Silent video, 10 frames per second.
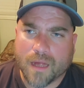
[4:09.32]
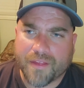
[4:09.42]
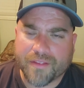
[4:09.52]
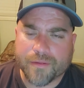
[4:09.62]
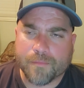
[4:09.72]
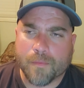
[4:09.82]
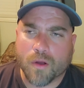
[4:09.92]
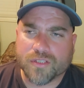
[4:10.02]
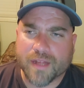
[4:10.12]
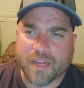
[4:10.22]
think the
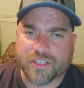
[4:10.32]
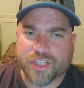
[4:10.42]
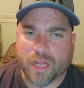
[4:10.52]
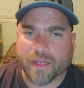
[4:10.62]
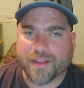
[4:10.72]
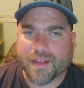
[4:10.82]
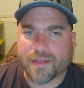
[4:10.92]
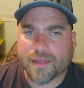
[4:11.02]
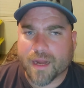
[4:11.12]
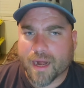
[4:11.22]
most of that jelly
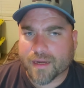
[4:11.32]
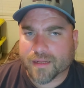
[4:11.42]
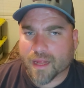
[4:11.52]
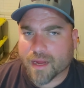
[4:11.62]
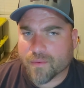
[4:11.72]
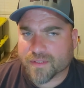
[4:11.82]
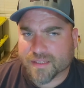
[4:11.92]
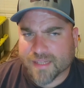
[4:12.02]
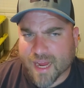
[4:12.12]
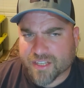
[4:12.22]
thing that I didn't like was the
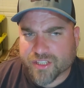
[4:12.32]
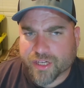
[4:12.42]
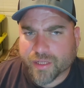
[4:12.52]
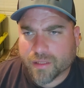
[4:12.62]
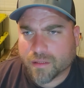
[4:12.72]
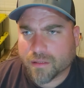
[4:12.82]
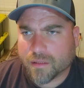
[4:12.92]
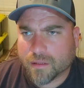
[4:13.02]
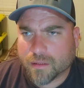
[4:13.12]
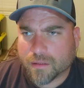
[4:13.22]
texture,
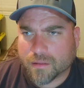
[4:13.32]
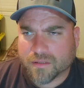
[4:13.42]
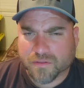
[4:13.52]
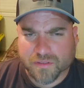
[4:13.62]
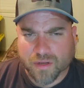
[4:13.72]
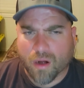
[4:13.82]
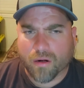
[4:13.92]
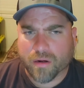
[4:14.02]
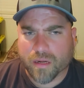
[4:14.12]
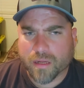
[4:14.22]
because it was
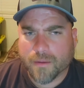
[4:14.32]
hard.